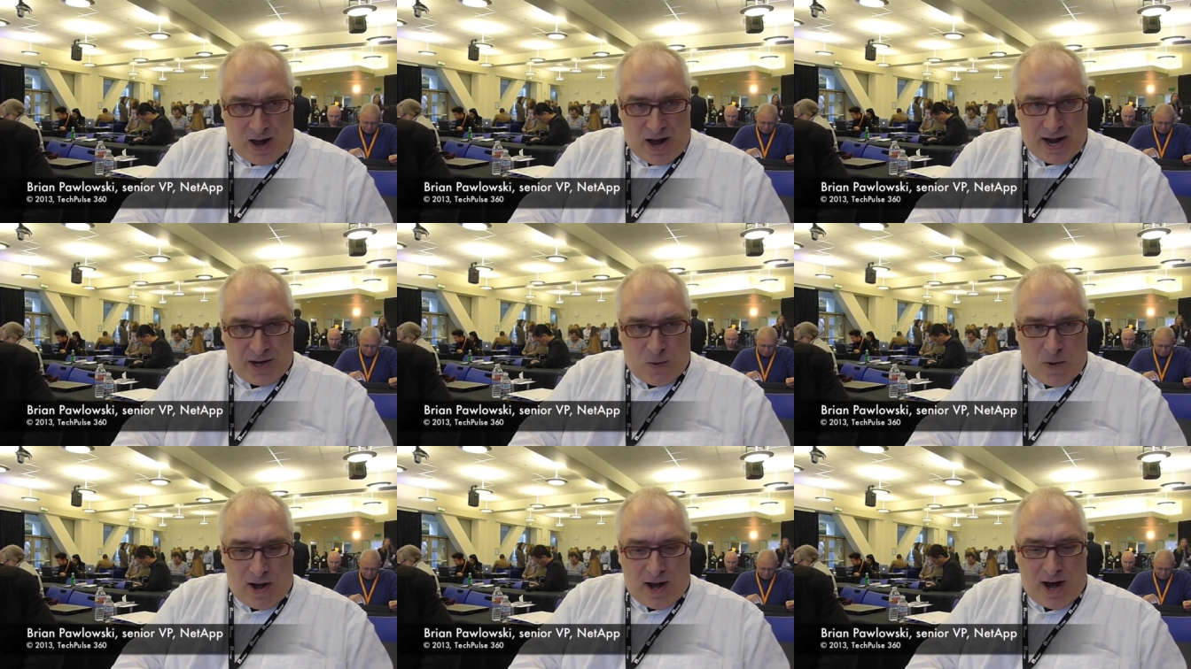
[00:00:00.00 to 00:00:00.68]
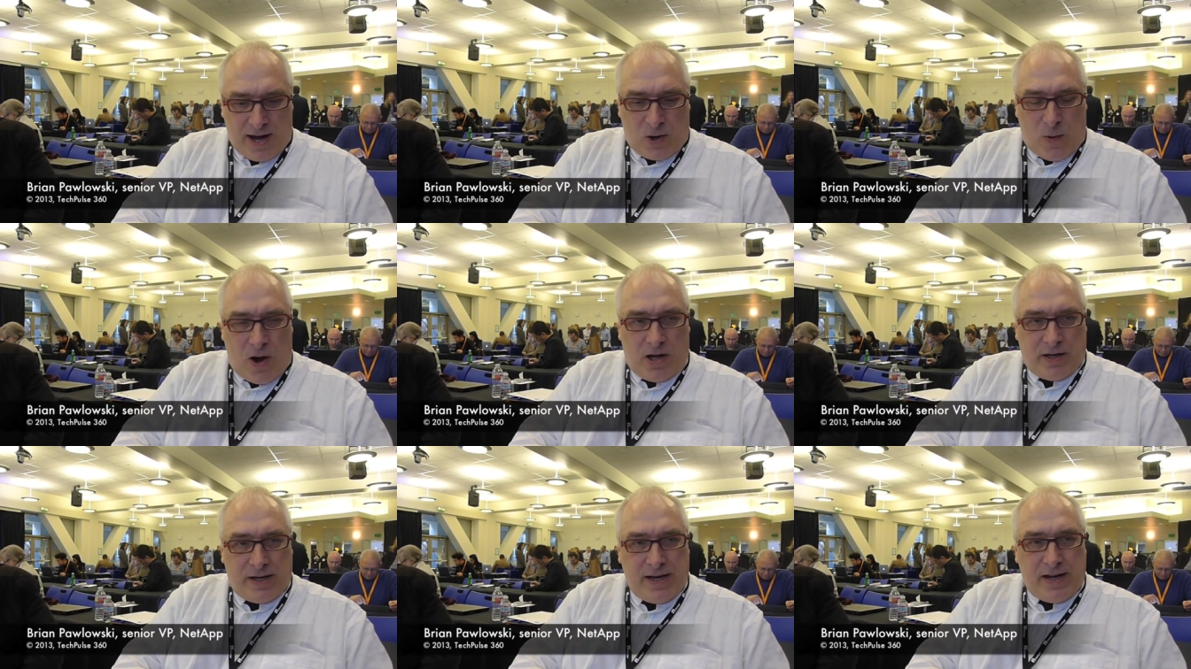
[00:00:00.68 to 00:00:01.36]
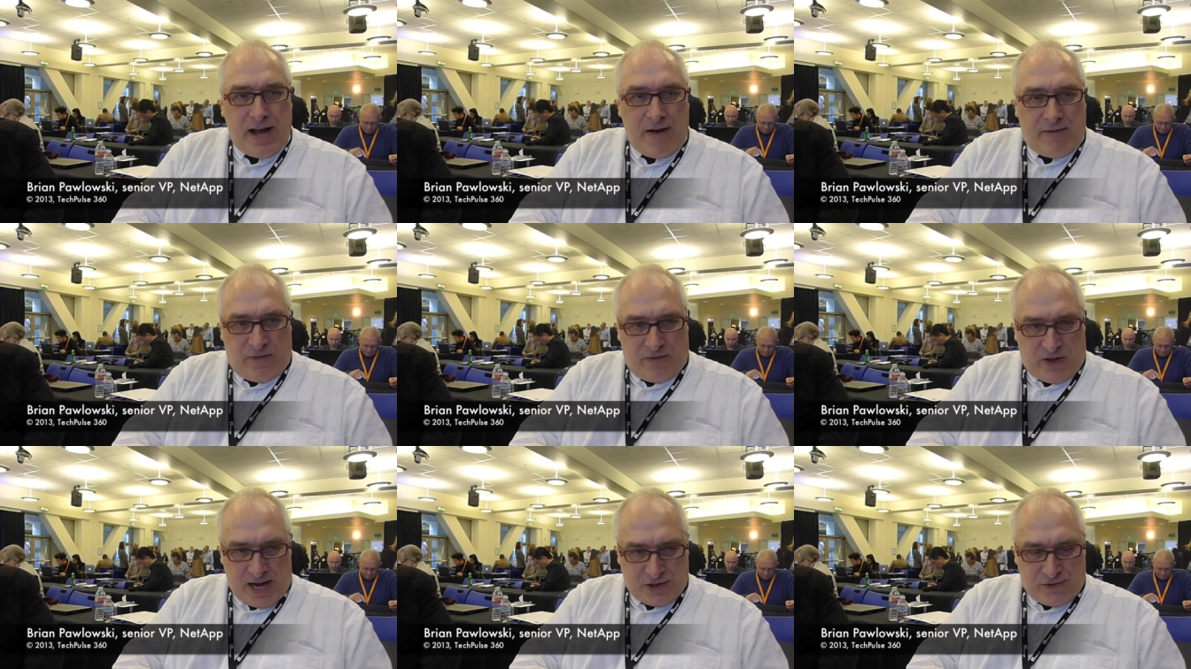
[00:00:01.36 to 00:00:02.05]
high, high quality
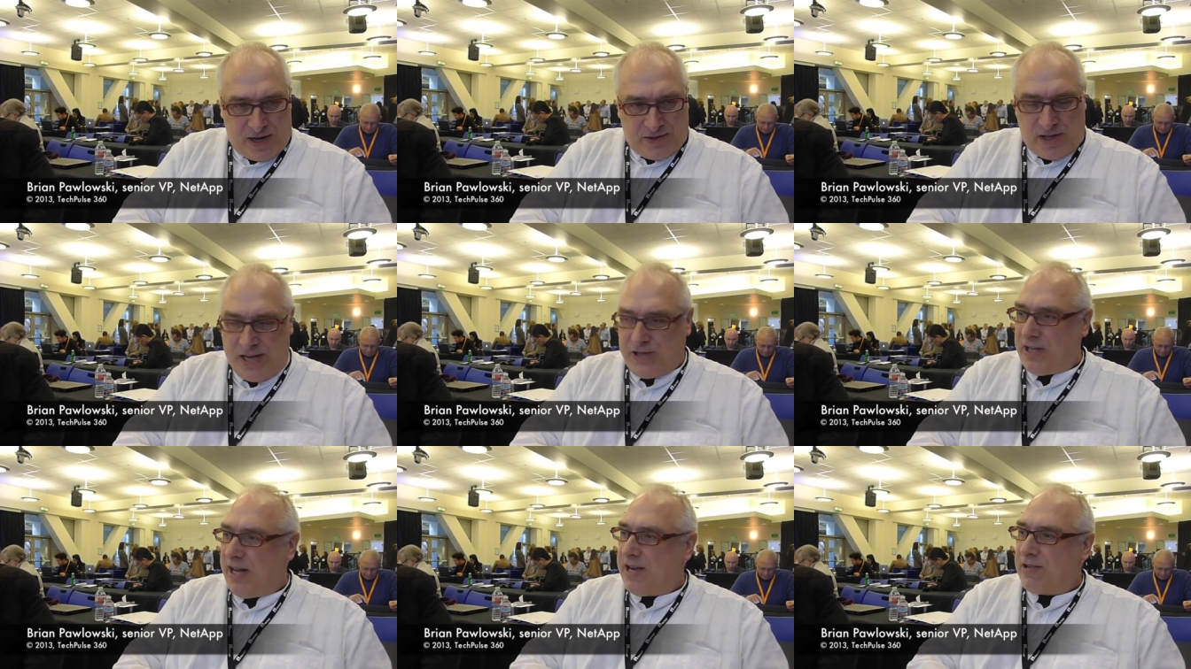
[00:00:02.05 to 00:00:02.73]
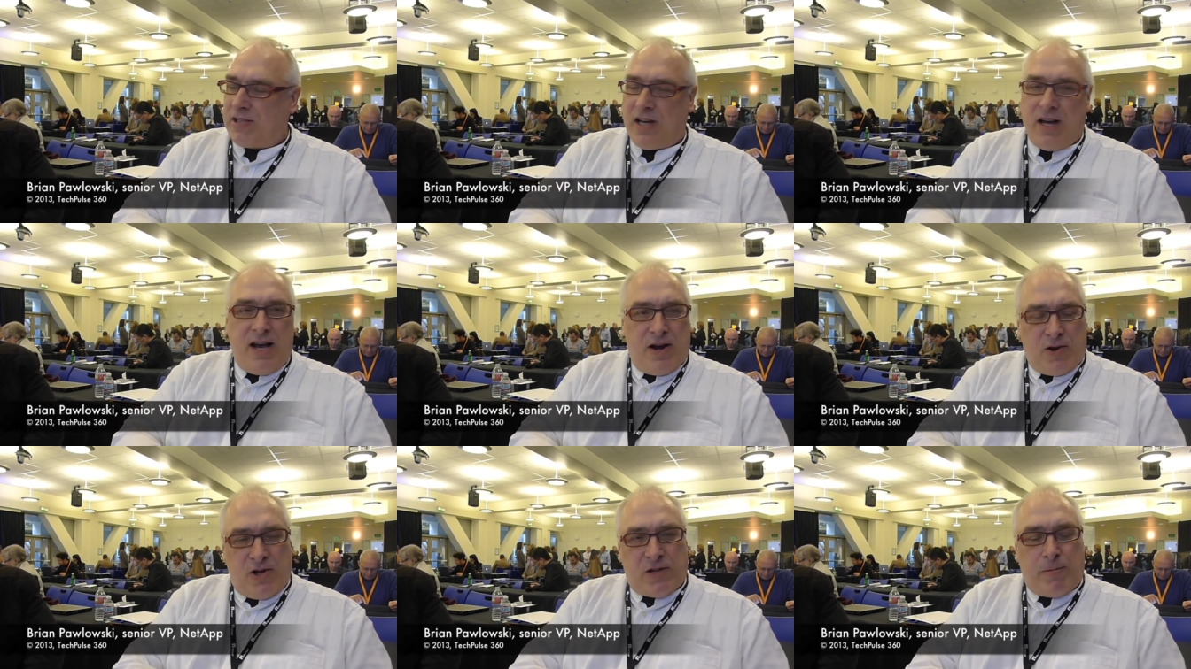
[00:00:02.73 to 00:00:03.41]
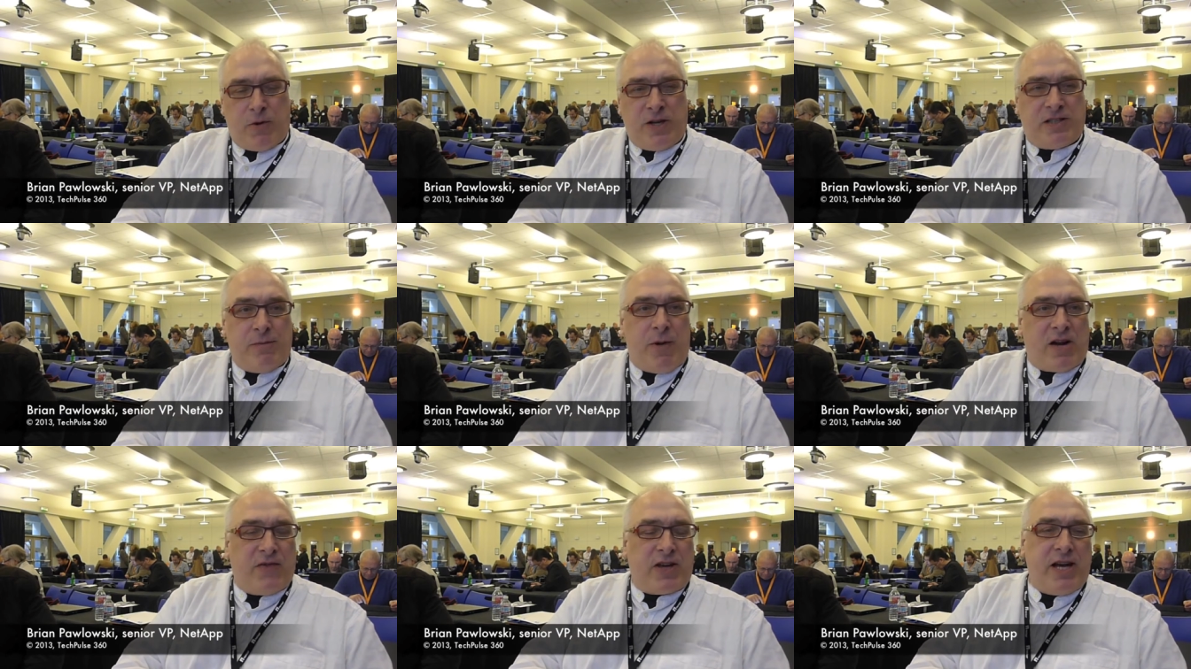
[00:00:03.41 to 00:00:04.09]
flash translation layers and also putting some
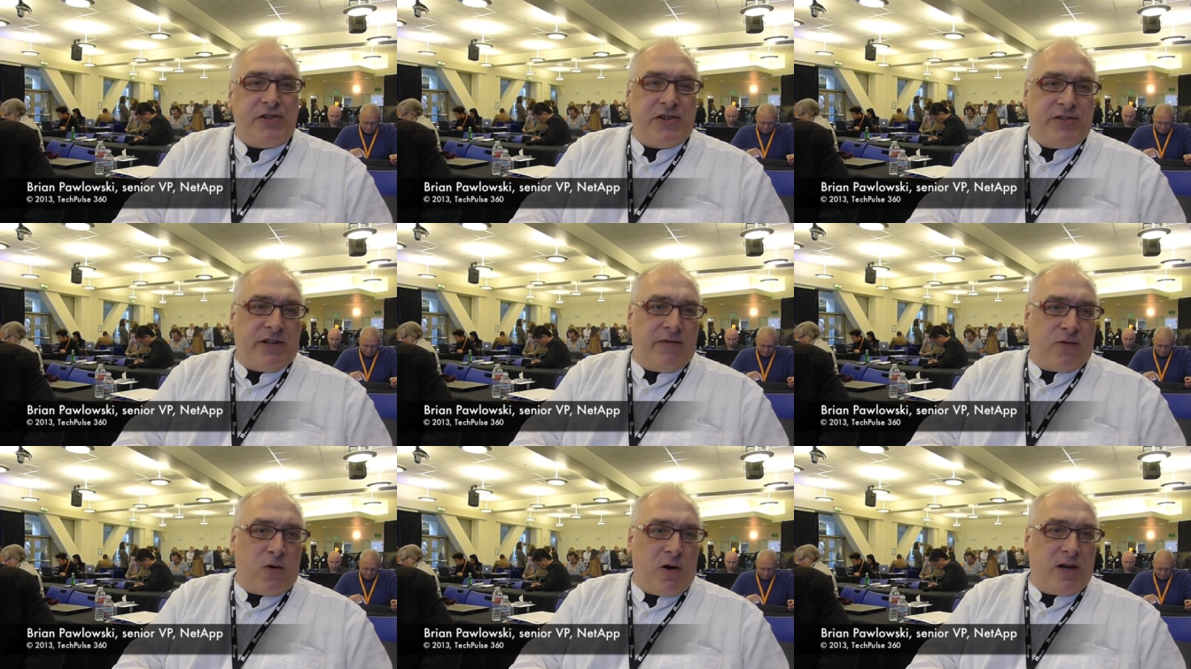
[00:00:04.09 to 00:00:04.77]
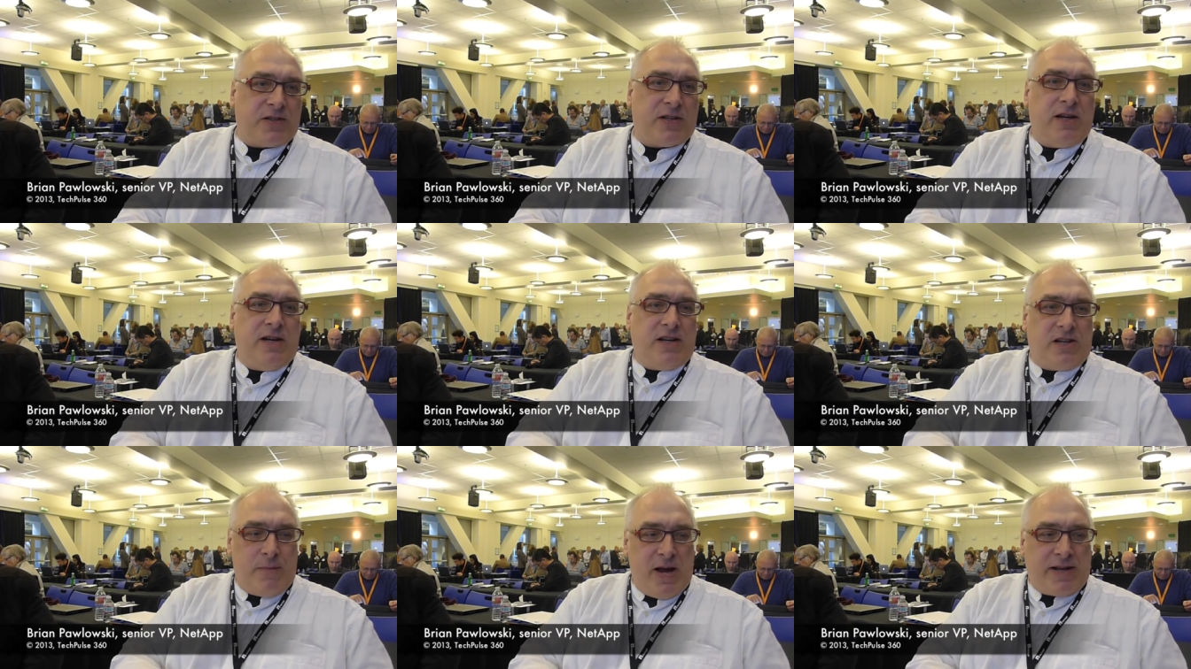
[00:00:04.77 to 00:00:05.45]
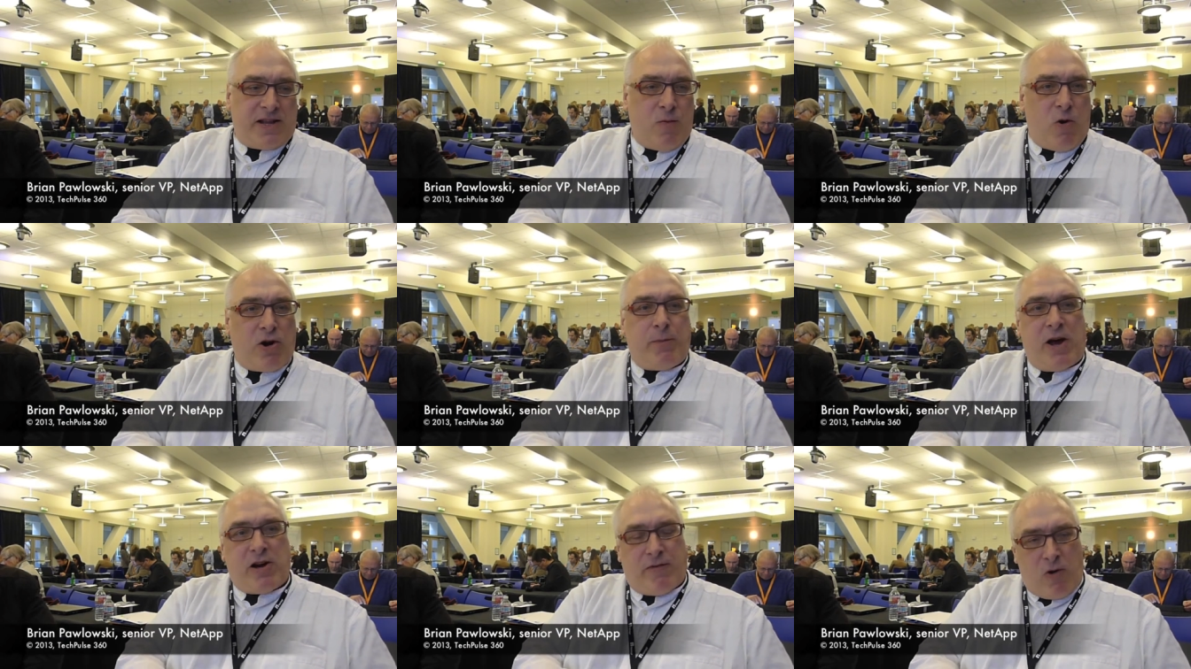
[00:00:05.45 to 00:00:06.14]
modifications in for us to make them
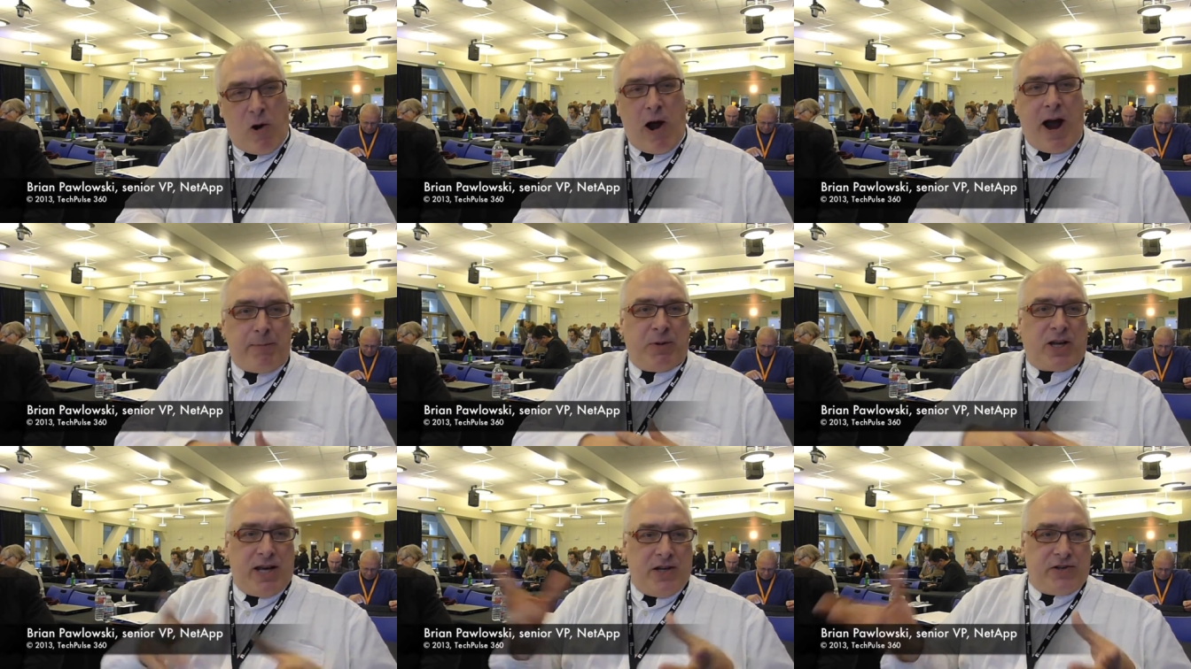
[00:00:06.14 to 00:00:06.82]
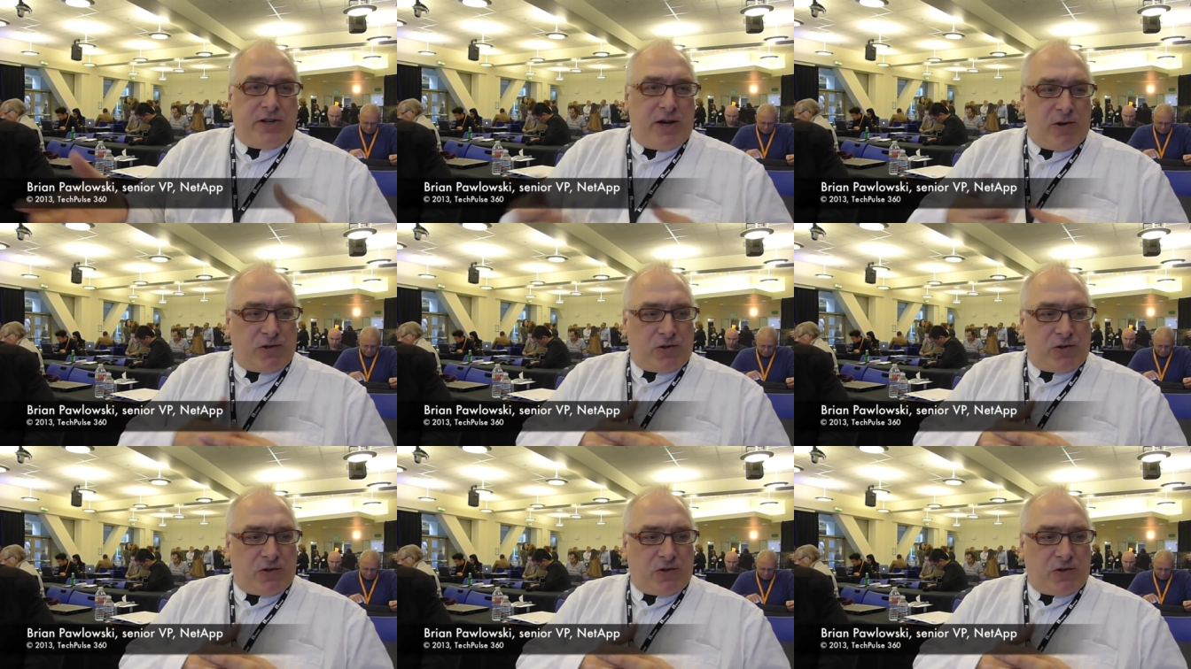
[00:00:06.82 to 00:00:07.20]
work better for our application and our